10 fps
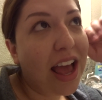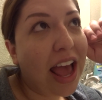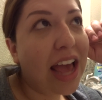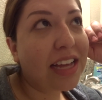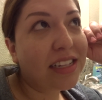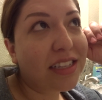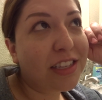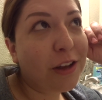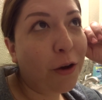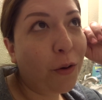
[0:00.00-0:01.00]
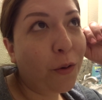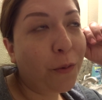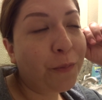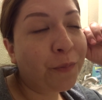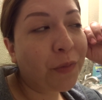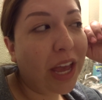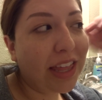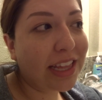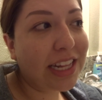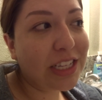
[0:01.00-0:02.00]
And so I
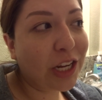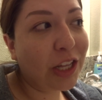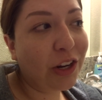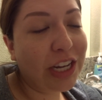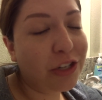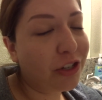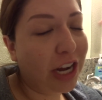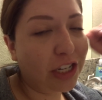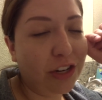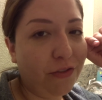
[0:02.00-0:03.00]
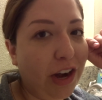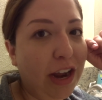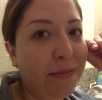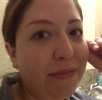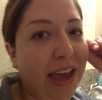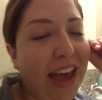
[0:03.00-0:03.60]
think that's a good little introduction for him.